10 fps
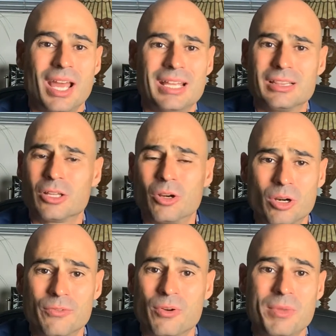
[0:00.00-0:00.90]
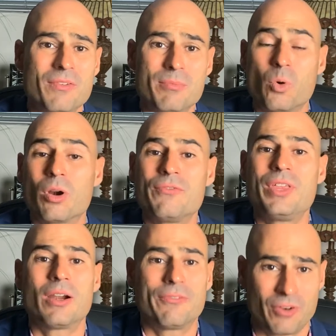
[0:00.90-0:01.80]
and learn from even more of
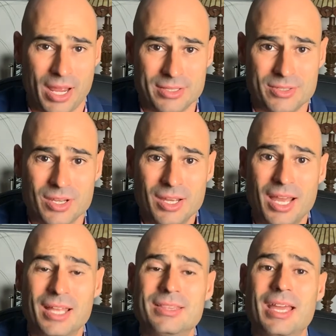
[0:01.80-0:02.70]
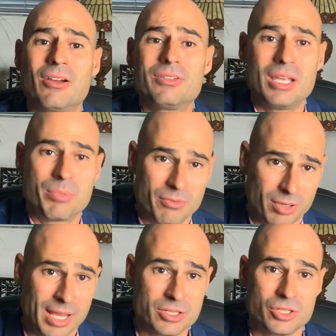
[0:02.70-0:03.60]
their friends and their deeper
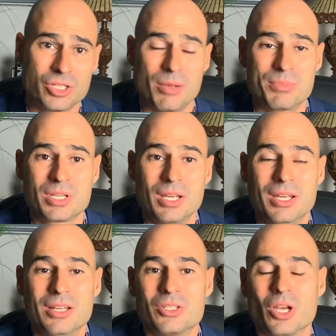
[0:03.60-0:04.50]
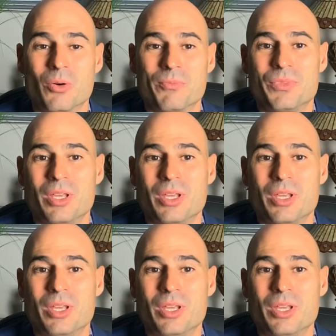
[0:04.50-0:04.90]
relationships. So,